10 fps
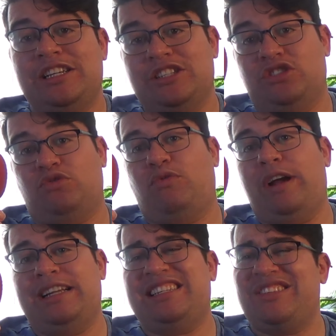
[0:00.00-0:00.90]
is
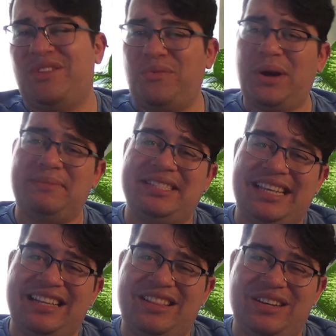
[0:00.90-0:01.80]
great. The
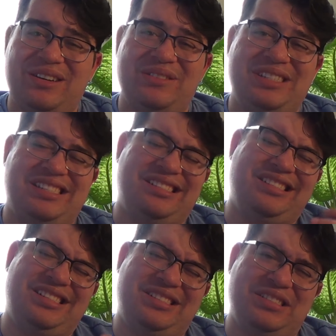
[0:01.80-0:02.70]
website, though, is a
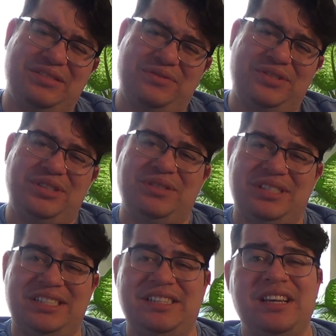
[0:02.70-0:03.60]
little
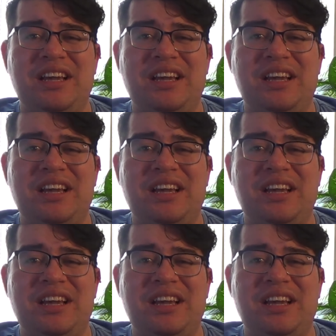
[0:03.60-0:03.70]
confusing.